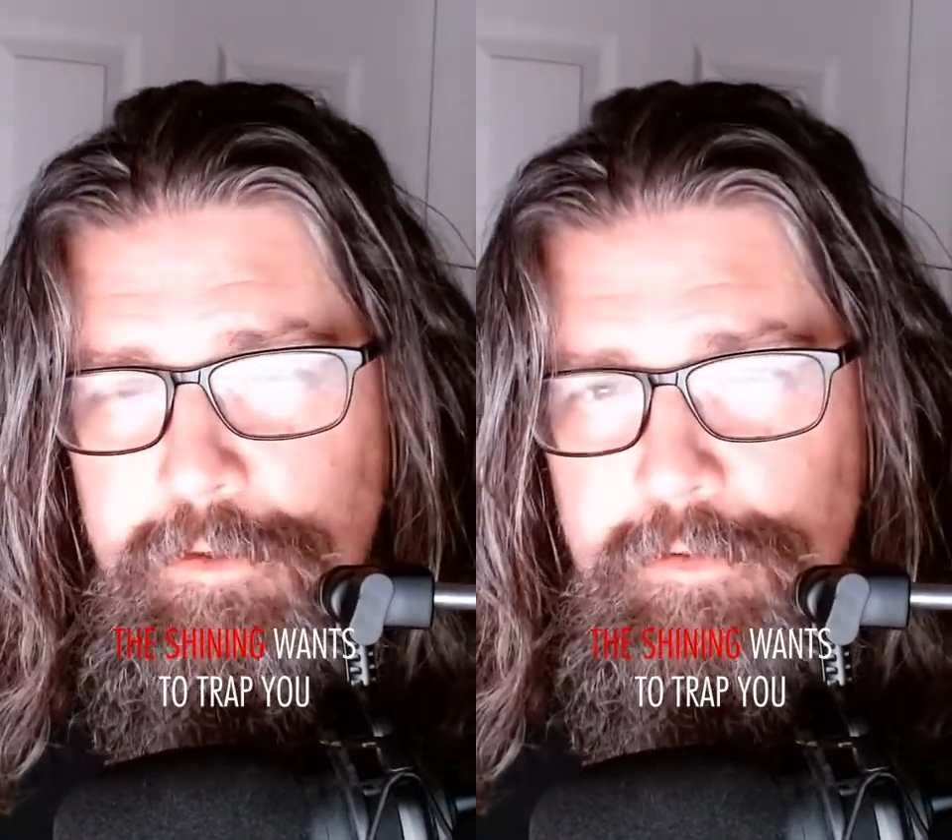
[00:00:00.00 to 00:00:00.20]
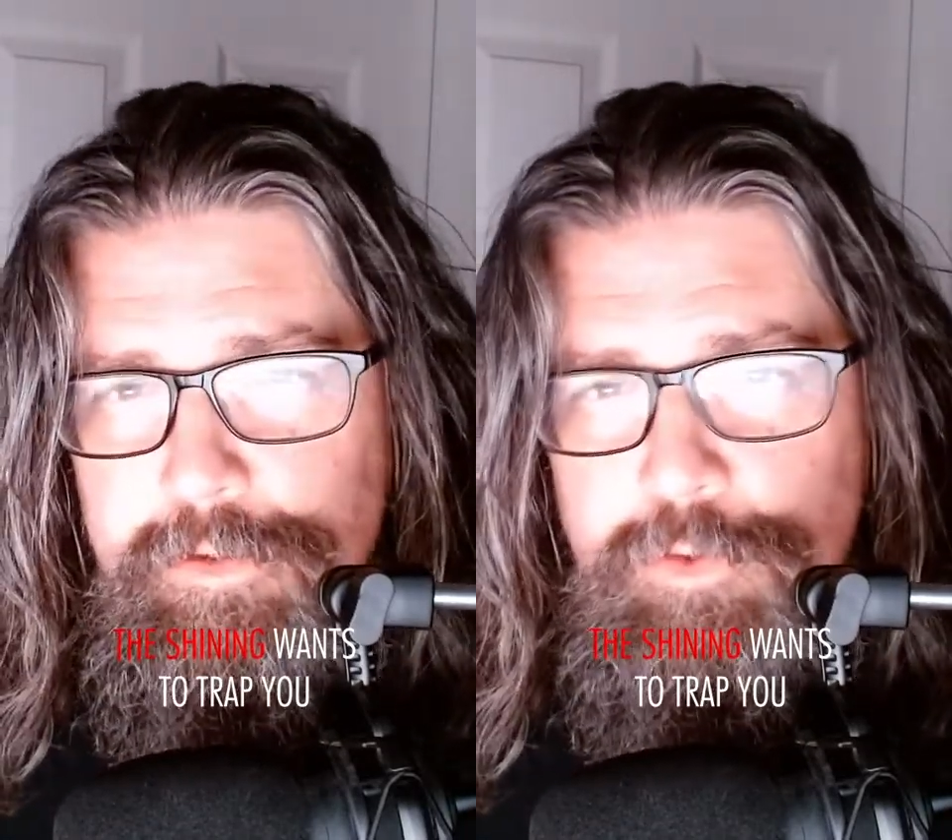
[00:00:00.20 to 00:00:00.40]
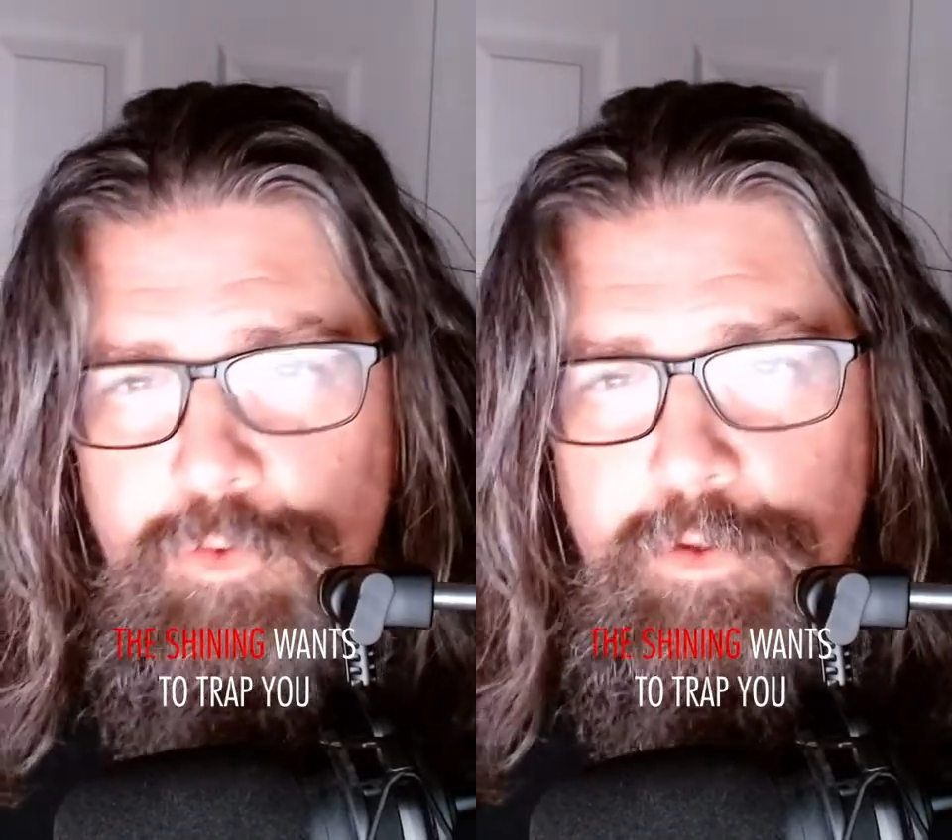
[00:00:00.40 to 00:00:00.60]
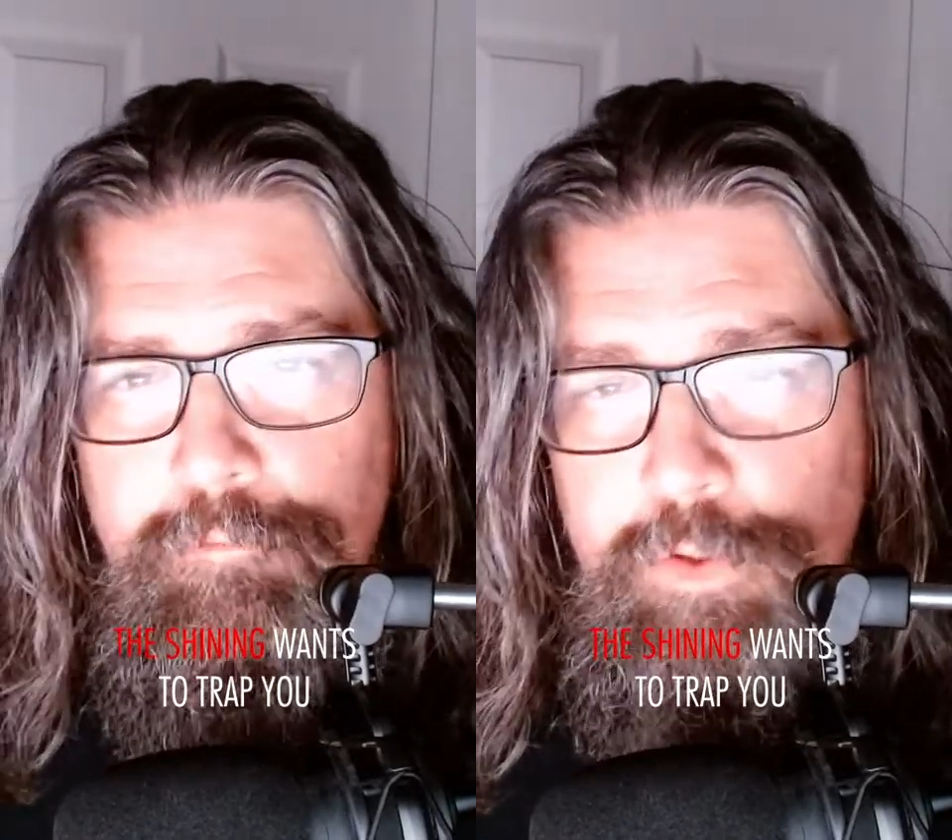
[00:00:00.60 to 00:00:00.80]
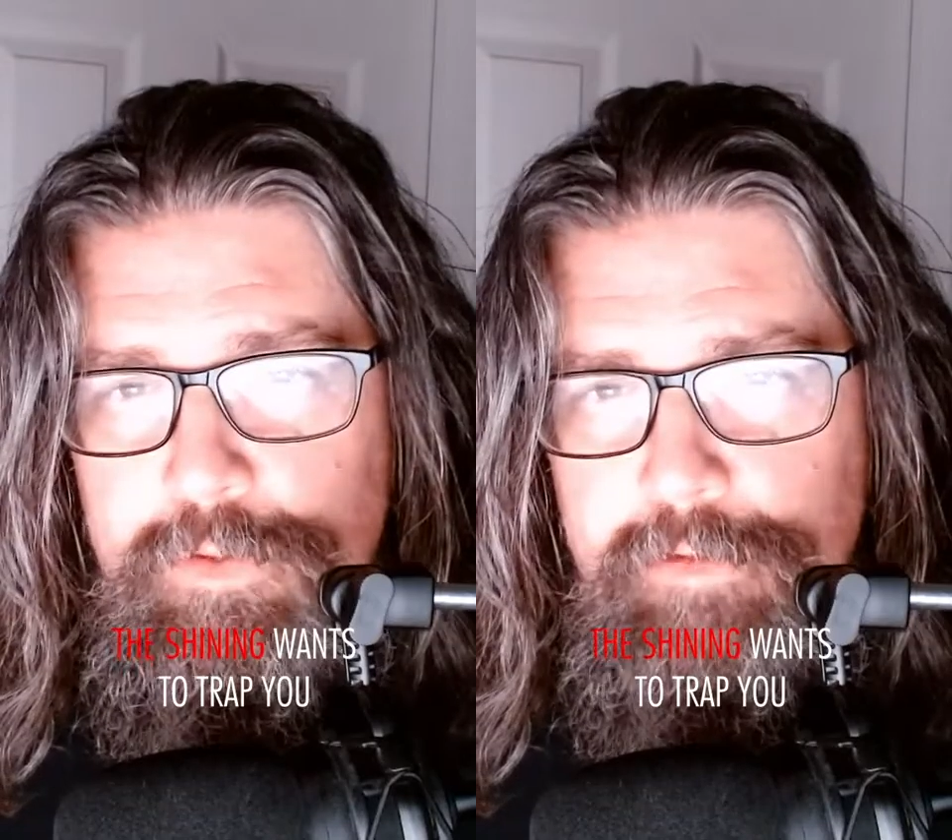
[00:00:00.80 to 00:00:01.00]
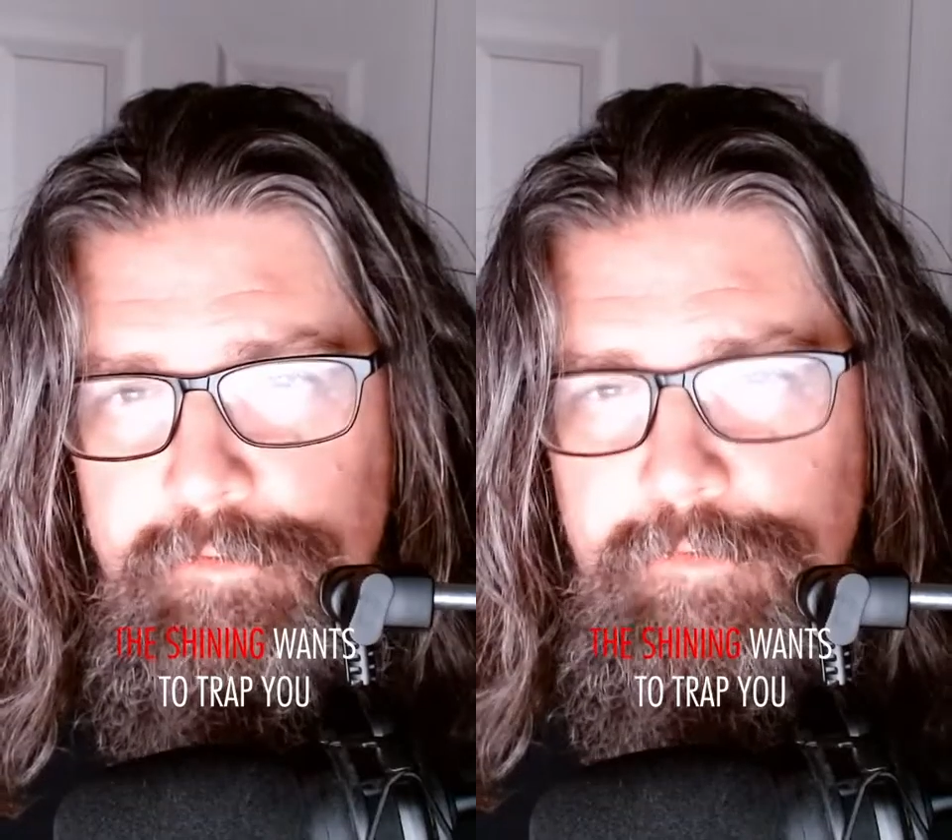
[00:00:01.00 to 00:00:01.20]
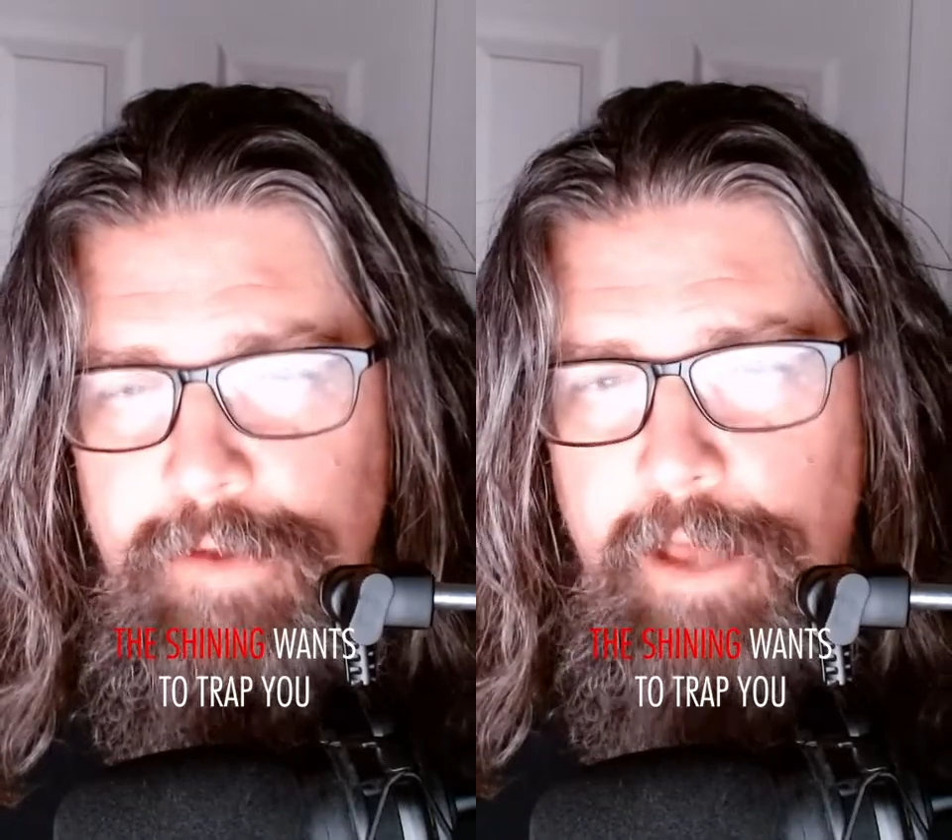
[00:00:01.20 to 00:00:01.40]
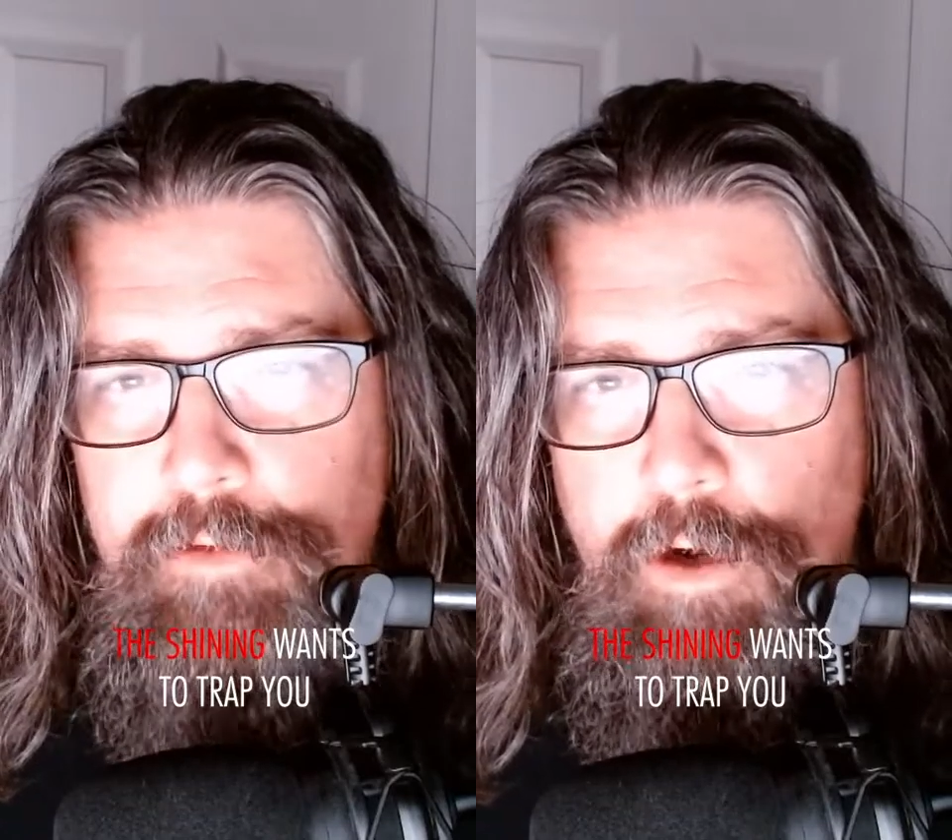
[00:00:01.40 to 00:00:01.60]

years to an abusive,